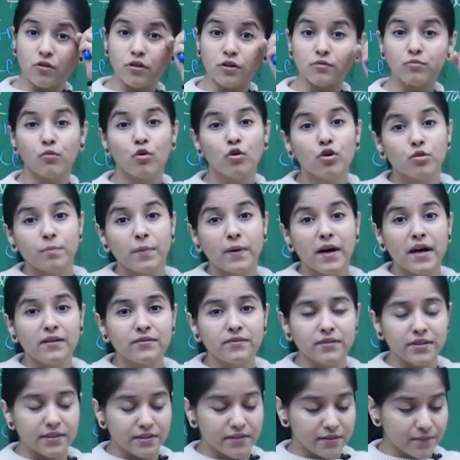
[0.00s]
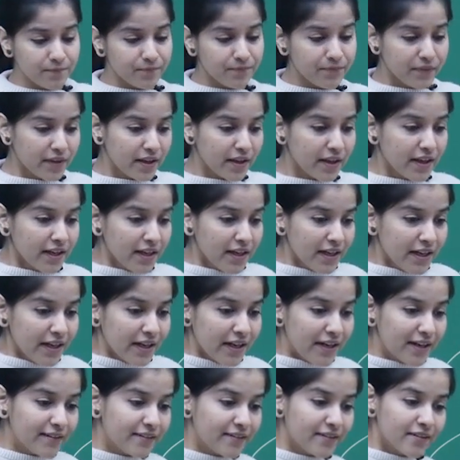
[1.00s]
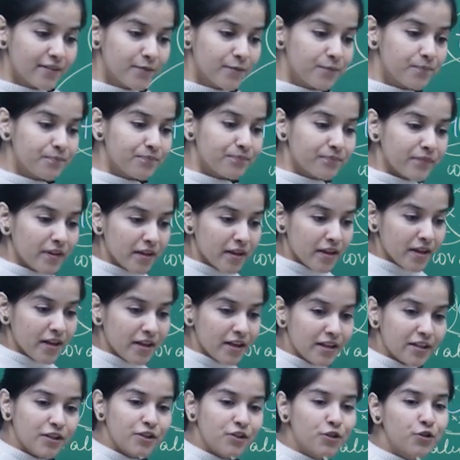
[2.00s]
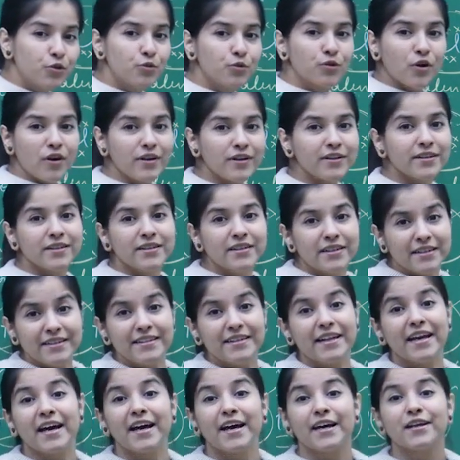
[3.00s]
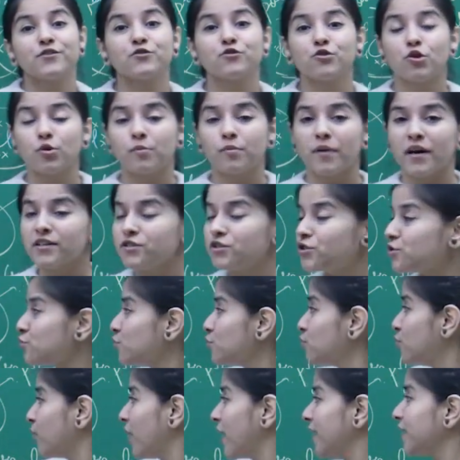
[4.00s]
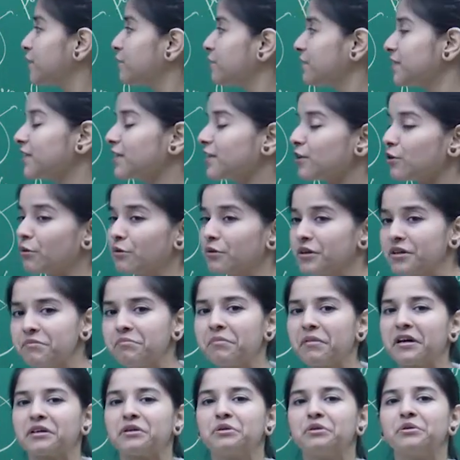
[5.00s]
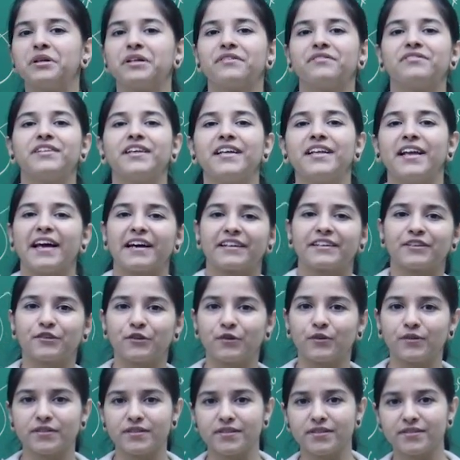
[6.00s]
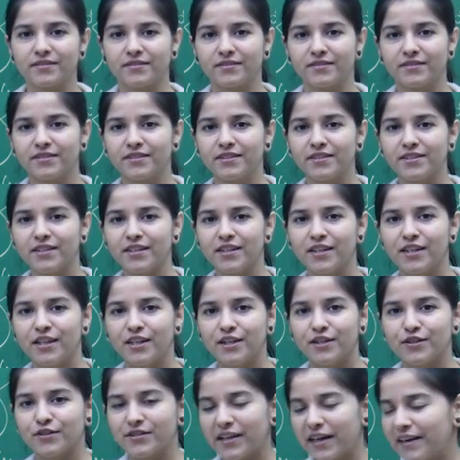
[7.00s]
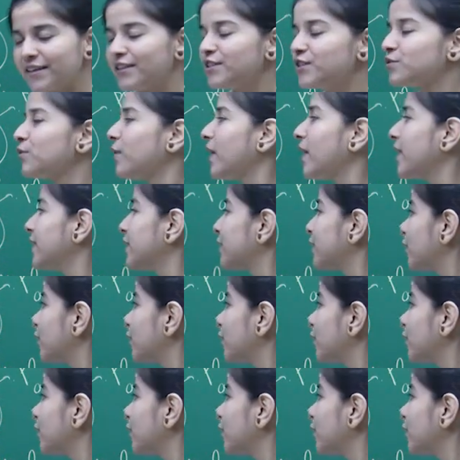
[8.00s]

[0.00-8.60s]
got more power. It do not dare so much to fight with the chlorine but to give the electrons. So that is why